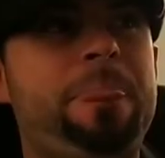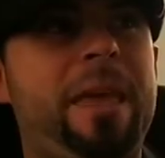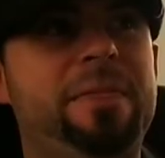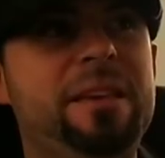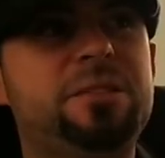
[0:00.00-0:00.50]

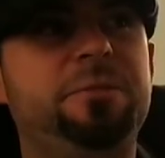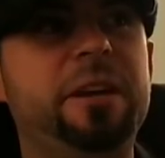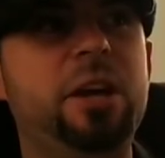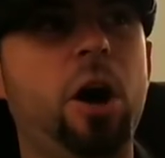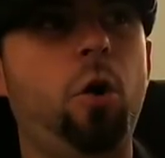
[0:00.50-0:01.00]
In this
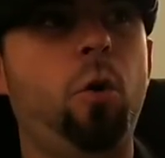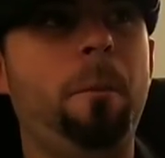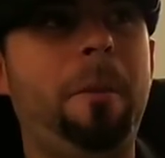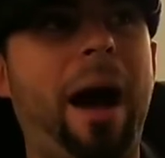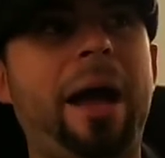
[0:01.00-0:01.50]

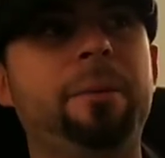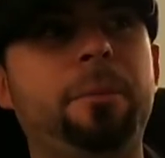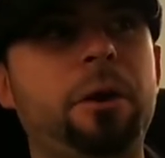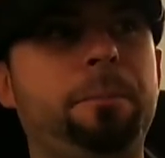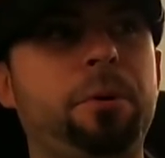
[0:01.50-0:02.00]
video, I am
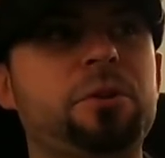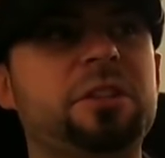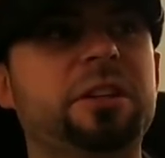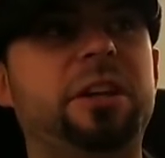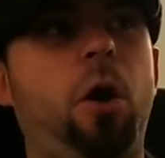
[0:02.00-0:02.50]
going to
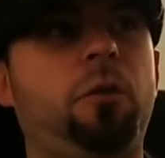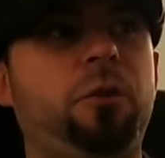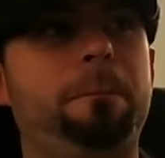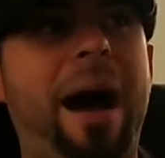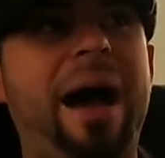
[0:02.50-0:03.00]
personally go over
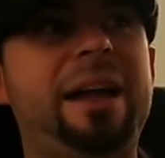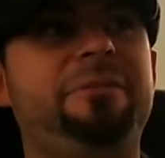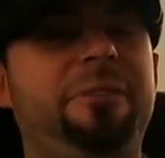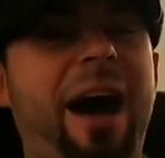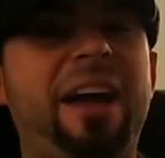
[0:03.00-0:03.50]
my
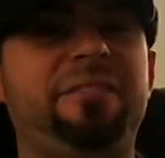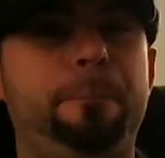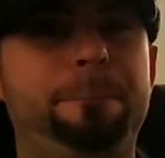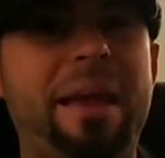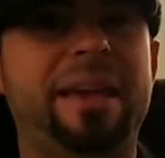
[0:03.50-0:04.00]

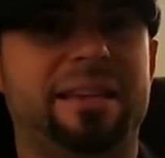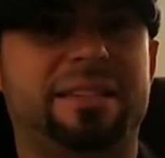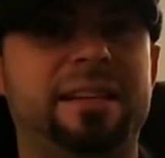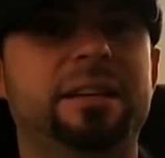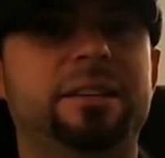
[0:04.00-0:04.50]
five
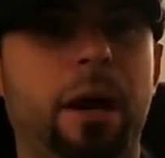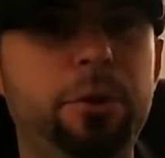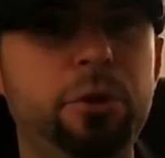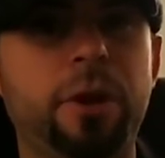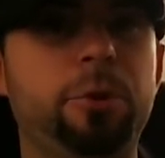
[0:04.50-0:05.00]
biggest
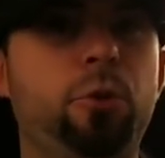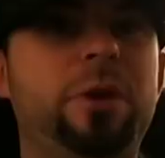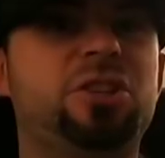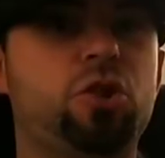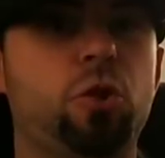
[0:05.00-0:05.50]

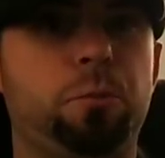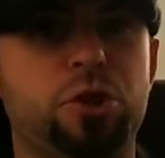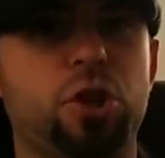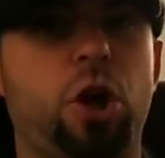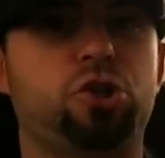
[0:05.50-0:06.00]
WWE
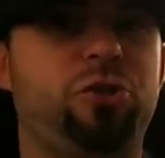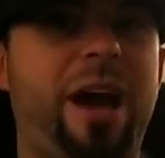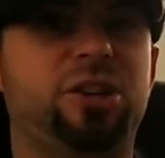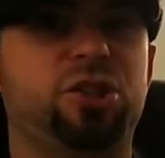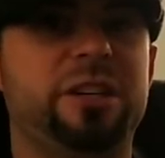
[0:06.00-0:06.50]
superstar
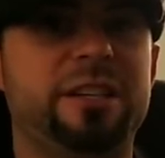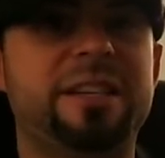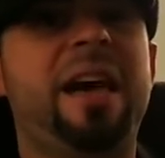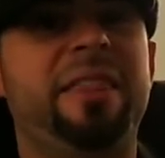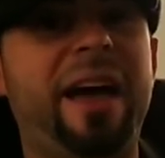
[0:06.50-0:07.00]
tragedies
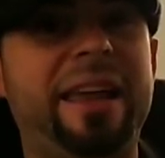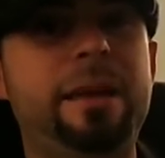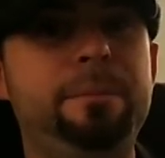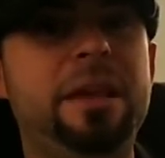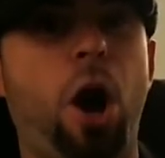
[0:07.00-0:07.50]
that
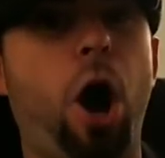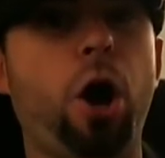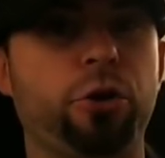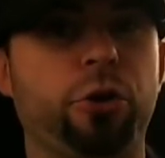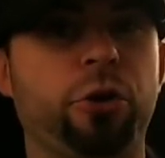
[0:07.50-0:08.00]
hit me
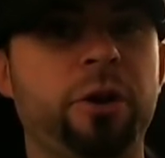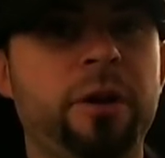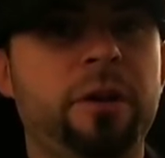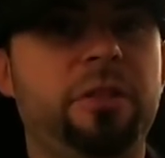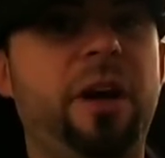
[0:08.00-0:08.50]
harder
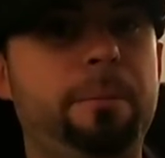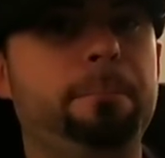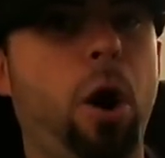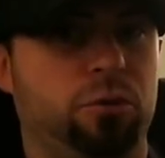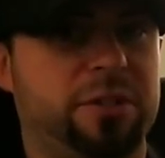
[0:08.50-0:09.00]
than
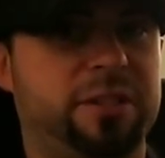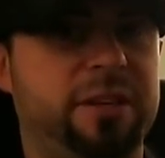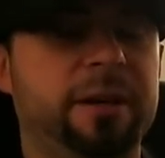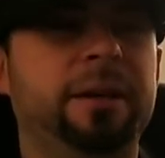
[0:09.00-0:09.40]
most.